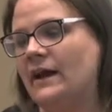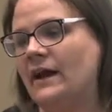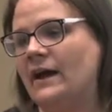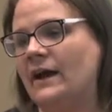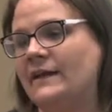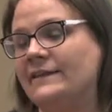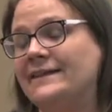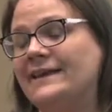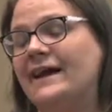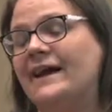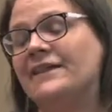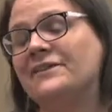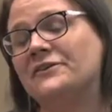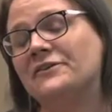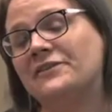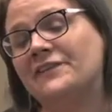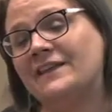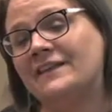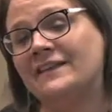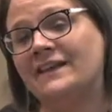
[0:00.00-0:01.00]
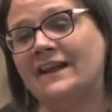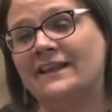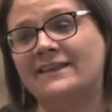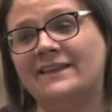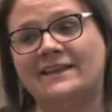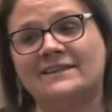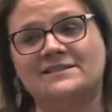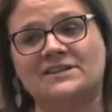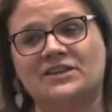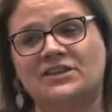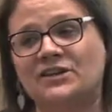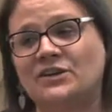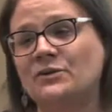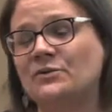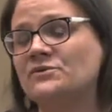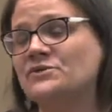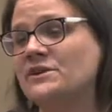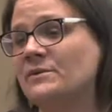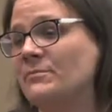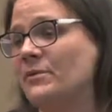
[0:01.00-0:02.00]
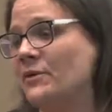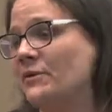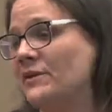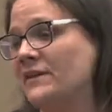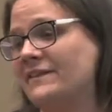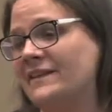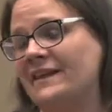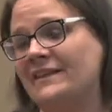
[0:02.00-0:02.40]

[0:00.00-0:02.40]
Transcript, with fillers: Uh, the other thing that I think is a huge component